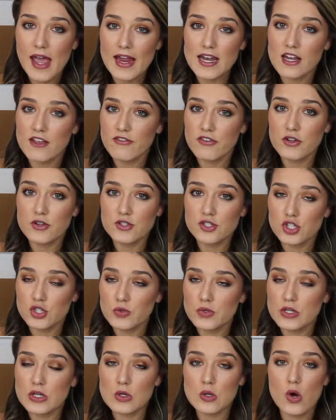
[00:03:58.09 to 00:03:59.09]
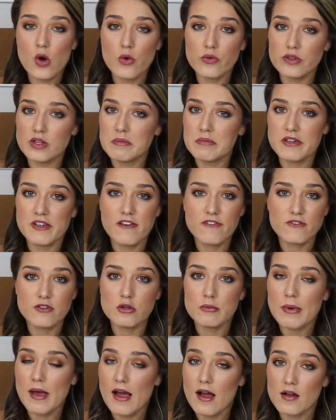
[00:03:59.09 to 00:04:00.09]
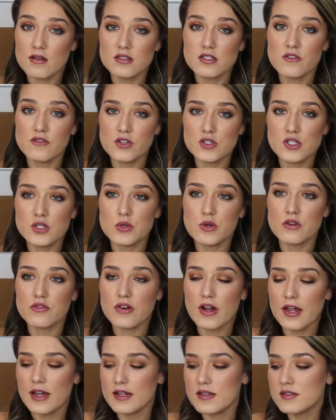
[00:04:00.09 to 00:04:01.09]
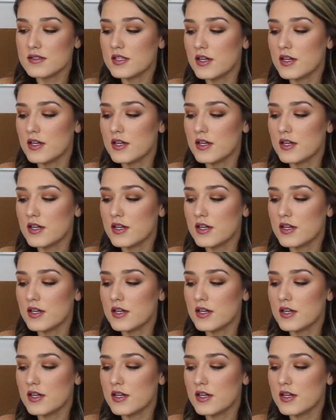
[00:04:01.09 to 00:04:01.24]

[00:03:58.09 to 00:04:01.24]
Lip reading: And if you do, it'll only be a few pounds if you do it right.